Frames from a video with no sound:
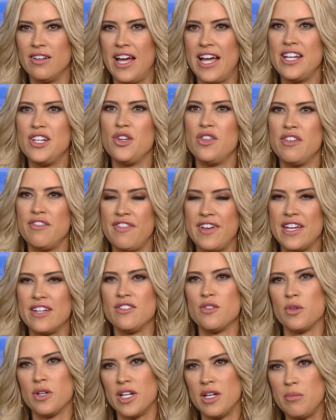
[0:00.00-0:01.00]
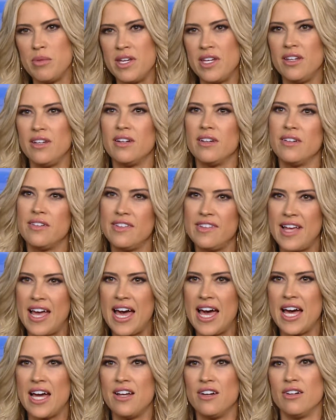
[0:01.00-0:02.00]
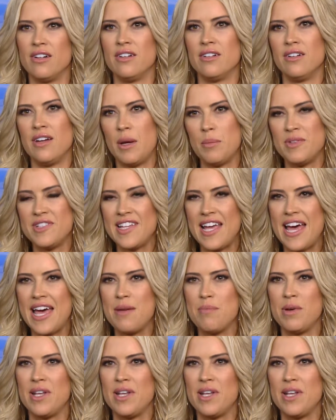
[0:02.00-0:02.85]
I knew that fans were going to be sad or upset,